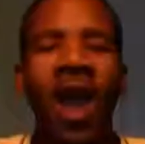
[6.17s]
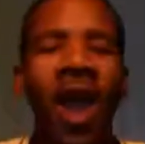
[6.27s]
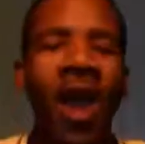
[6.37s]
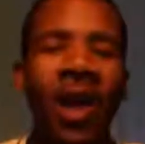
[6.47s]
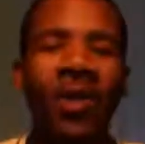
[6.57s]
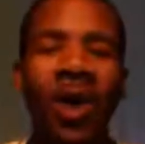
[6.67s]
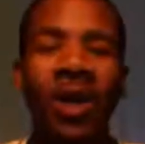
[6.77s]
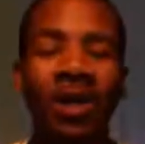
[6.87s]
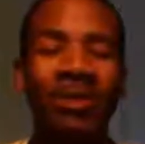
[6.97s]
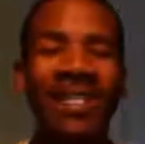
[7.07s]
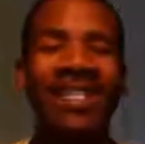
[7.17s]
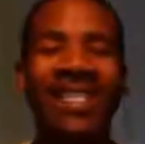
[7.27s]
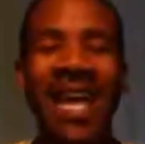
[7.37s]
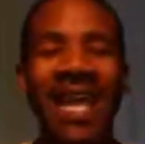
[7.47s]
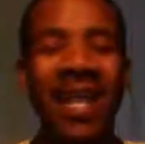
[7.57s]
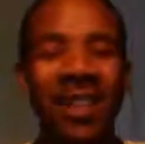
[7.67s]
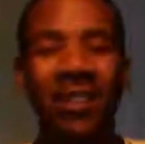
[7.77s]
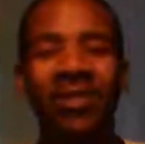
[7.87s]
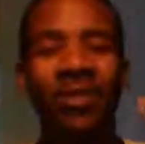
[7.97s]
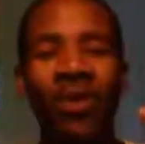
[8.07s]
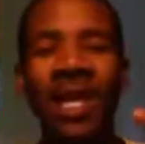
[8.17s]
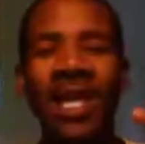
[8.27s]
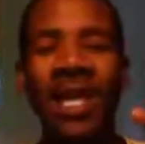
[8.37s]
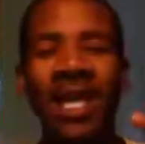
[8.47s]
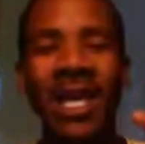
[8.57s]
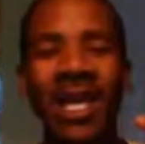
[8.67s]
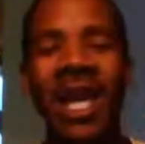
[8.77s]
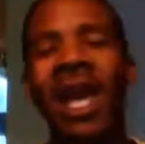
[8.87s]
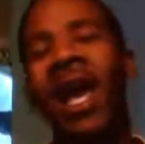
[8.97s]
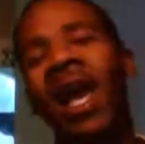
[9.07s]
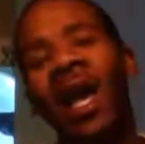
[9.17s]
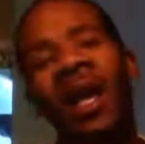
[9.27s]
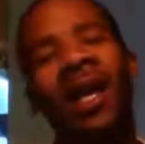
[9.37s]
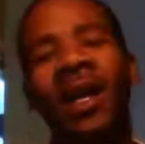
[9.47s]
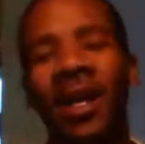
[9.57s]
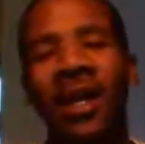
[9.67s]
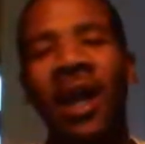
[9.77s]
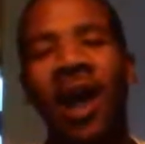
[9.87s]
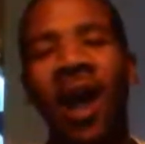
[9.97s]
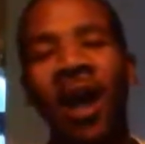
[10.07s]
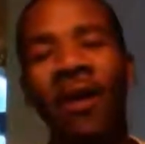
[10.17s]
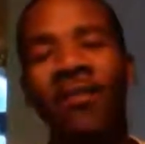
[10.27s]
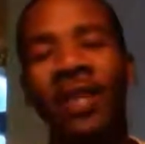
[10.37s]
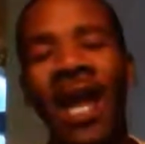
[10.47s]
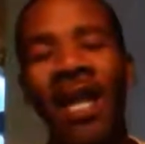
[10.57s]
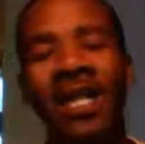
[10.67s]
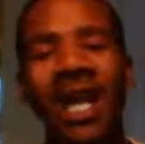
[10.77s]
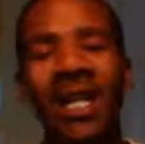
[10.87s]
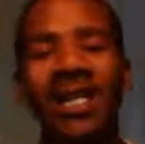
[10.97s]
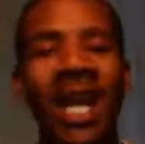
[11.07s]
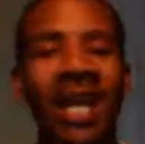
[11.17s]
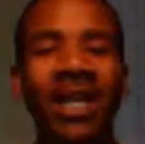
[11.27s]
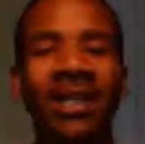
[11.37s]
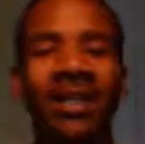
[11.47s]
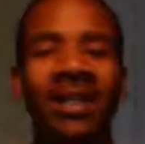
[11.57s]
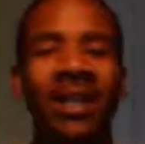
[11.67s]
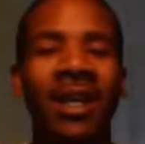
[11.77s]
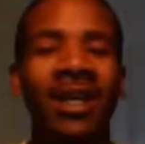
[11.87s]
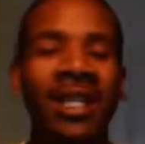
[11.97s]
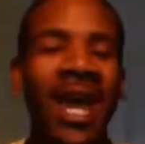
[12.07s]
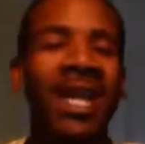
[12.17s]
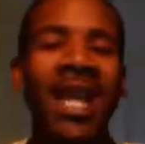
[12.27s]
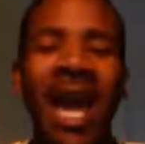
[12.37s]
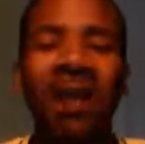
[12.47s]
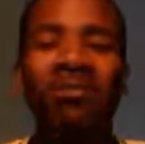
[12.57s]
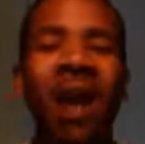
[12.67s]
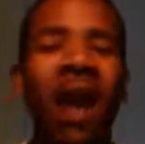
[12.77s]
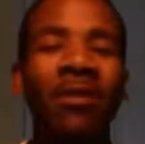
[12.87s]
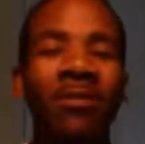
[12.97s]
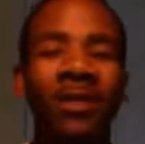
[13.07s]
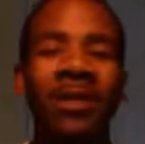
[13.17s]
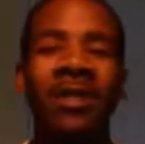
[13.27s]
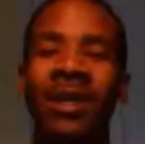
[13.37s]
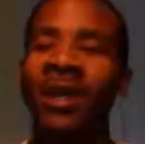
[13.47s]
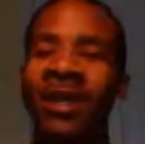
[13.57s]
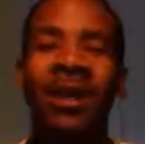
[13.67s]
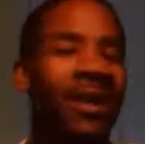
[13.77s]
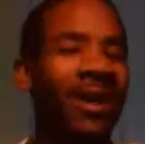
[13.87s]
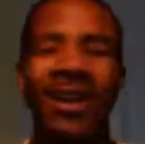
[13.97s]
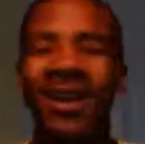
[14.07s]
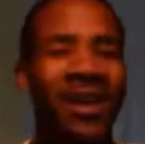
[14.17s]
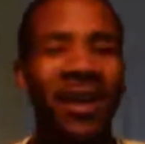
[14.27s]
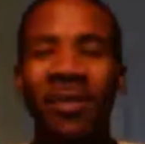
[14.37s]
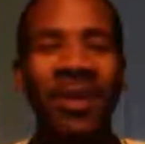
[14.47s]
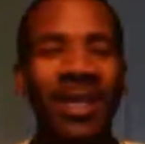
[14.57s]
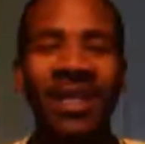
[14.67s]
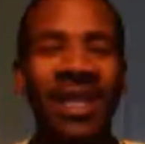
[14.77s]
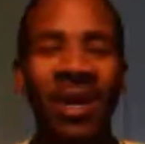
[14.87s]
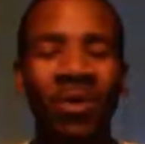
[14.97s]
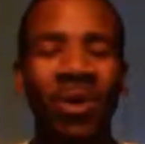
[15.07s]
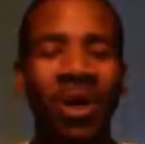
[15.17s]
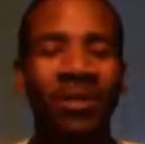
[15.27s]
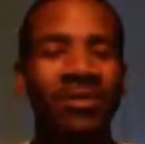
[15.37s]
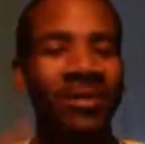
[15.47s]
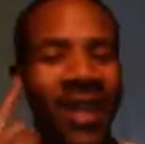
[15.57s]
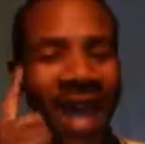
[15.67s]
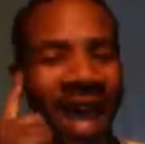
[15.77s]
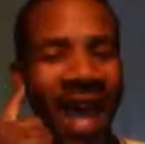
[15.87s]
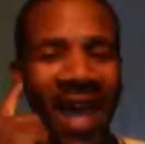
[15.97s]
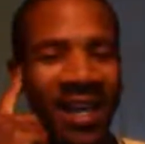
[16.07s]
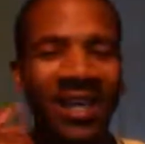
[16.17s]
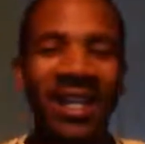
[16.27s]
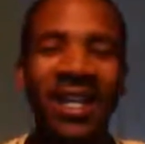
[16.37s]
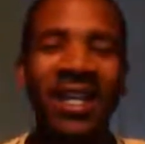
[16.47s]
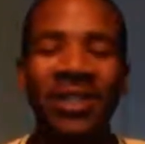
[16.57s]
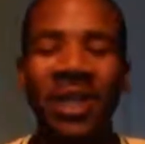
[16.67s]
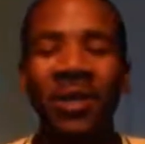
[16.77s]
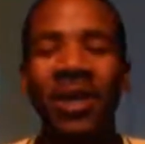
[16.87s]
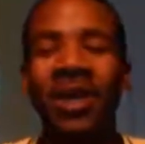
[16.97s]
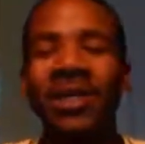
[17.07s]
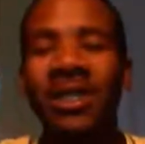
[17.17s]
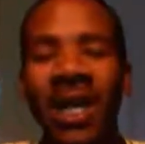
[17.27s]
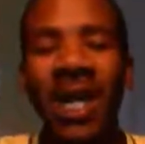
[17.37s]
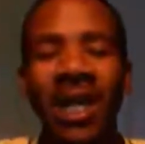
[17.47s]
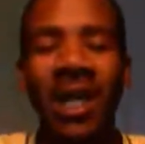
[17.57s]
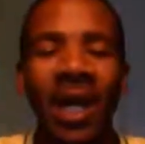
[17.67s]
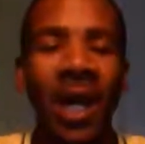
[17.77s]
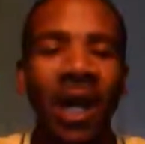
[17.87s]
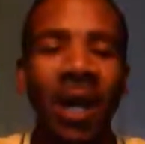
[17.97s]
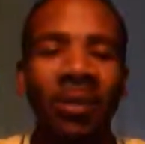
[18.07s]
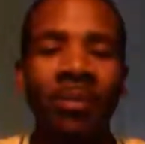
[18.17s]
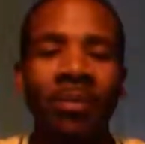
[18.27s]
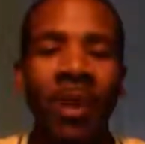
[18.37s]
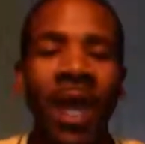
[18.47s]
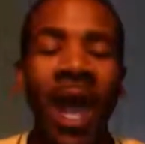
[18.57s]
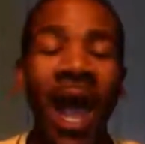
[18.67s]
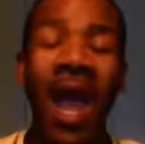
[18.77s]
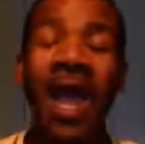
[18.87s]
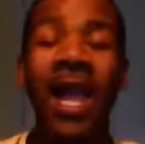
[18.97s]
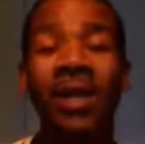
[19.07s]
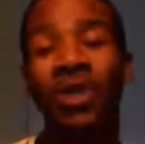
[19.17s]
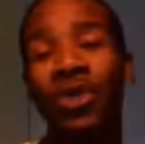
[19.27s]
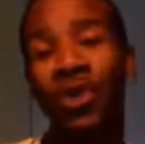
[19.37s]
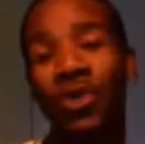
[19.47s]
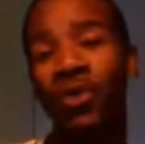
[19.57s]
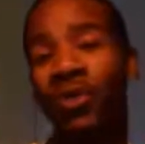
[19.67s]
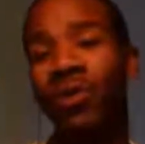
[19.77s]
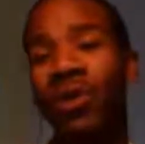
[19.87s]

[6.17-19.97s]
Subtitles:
All right, welcome to day 3 of the 90-day challenge. 99 problems, but this ain't one. So here we go today. I had two